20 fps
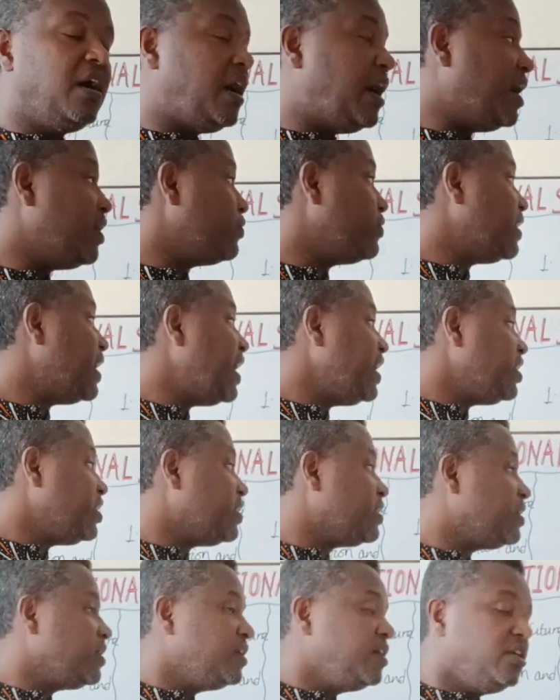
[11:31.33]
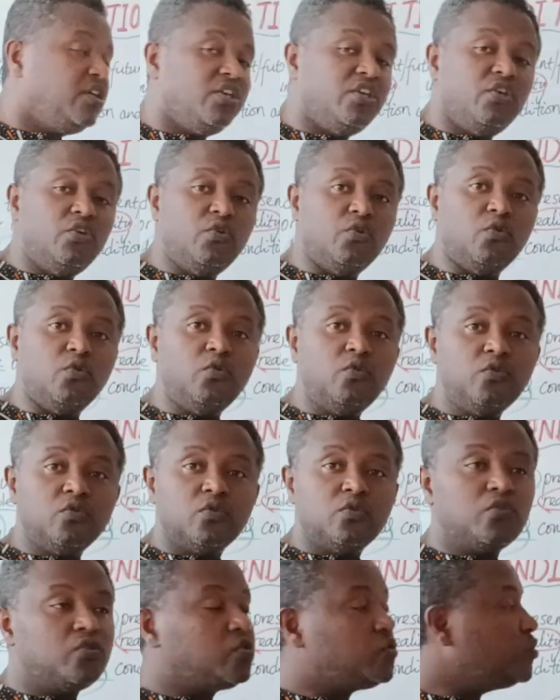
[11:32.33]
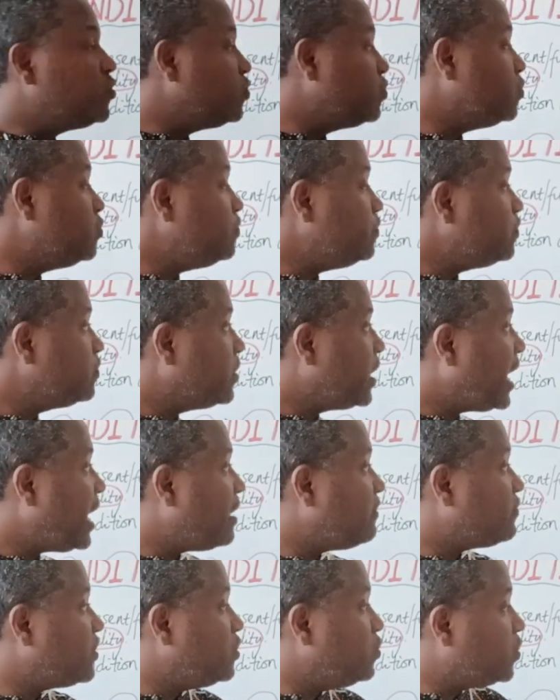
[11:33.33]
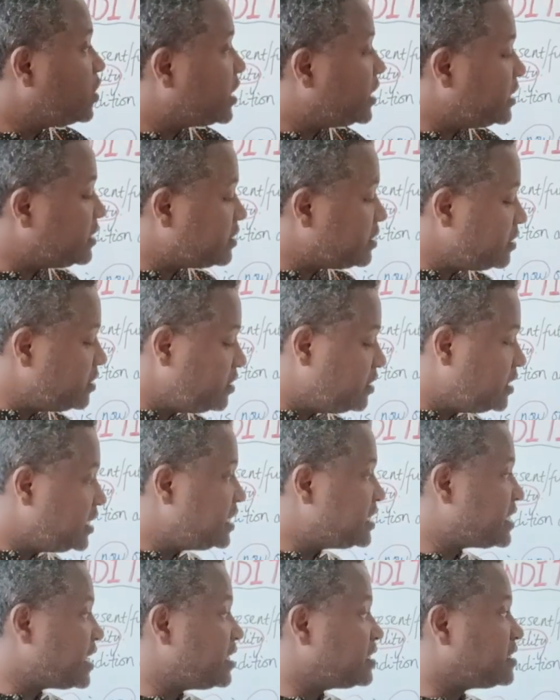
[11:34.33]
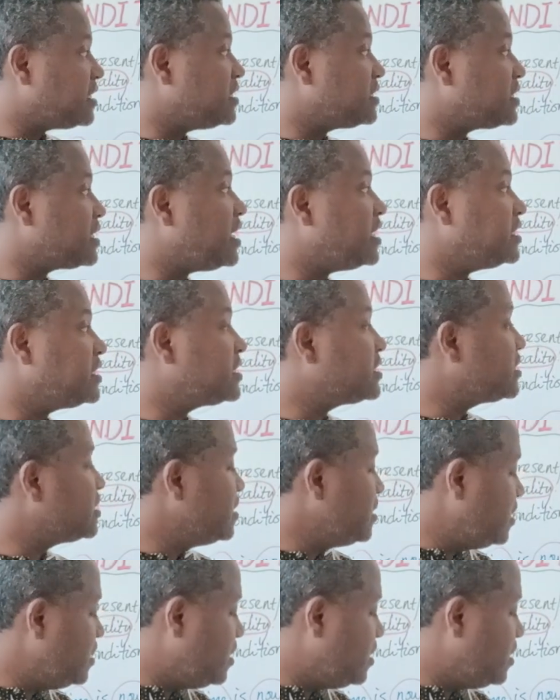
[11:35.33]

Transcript: I would like you to have a look at this exercise.